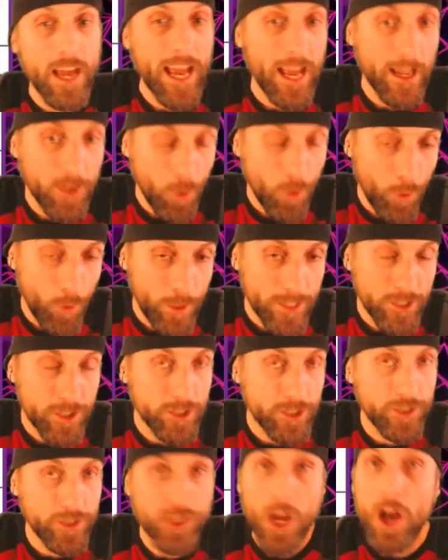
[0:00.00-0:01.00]
and
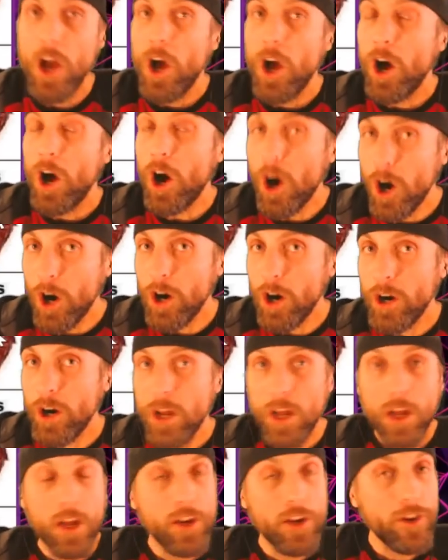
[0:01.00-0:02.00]
oysters are
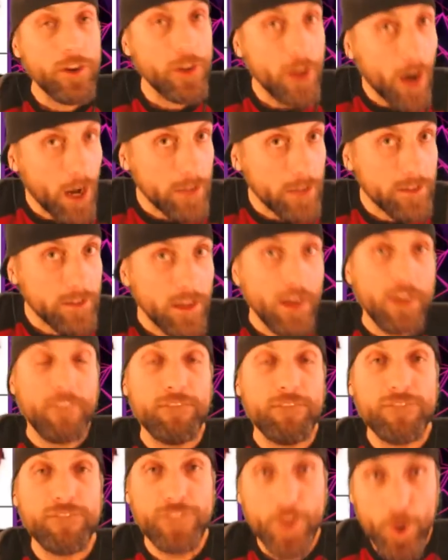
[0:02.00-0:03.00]
not
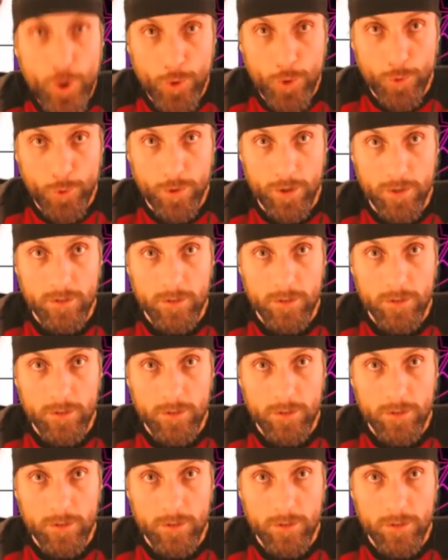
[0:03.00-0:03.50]
food.